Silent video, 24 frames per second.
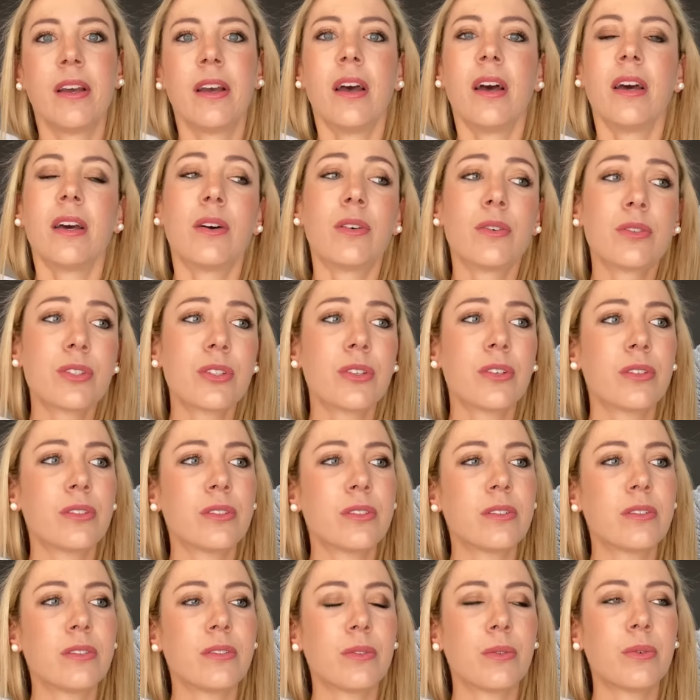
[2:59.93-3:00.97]

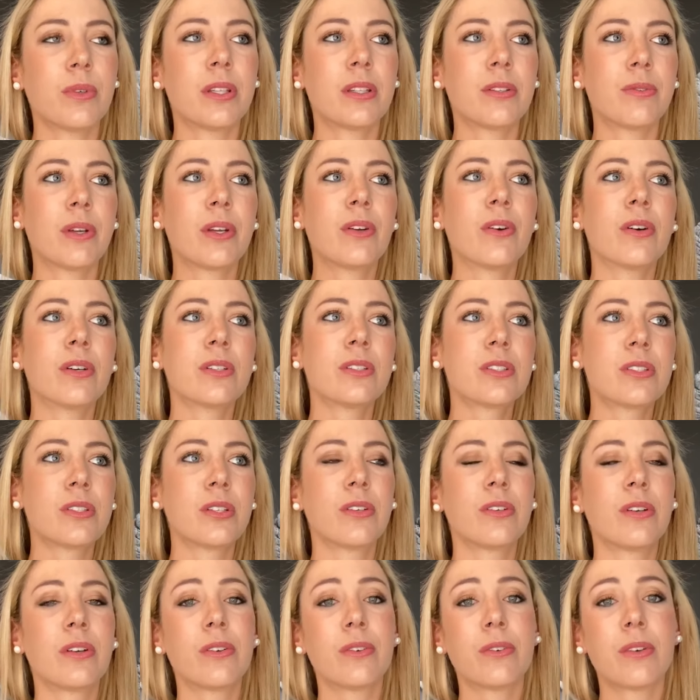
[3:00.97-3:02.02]
Also, with regards
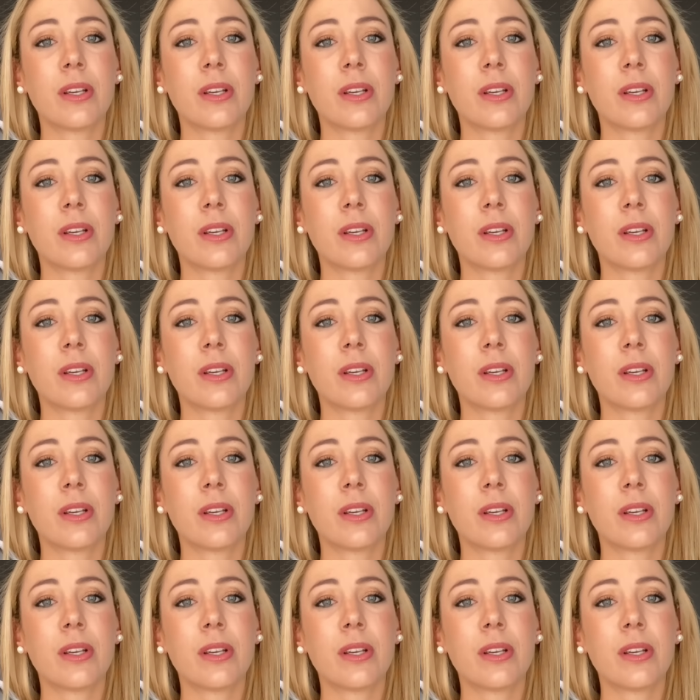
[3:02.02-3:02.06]
to